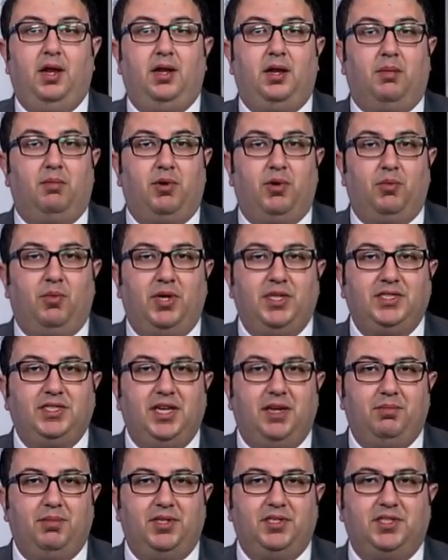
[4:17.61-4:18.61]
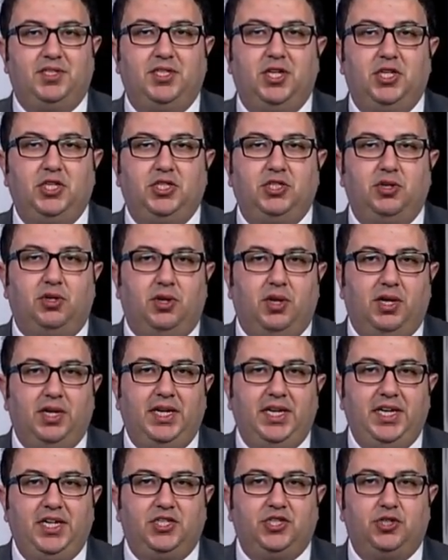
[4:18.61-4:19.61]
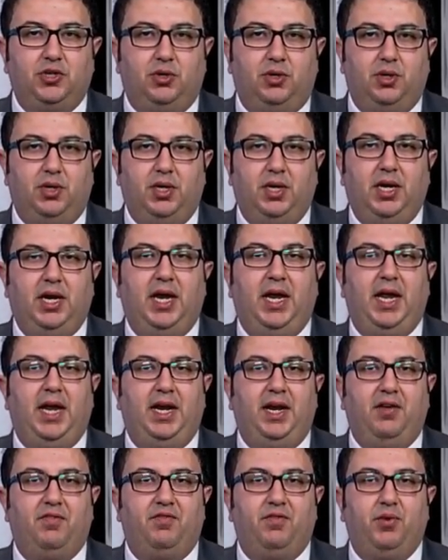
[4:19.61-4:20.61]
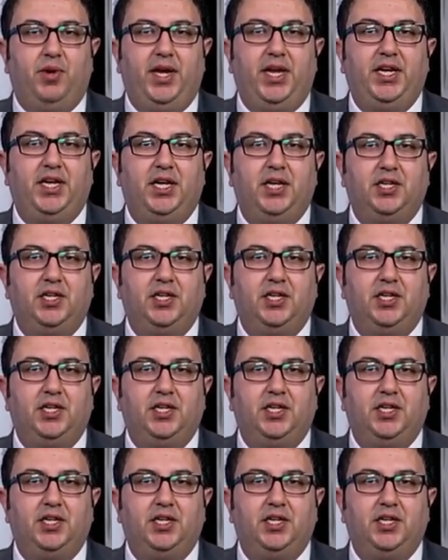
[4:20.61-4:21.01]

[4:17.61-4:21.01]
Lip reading: Number one tip is do not eat sugar and avoid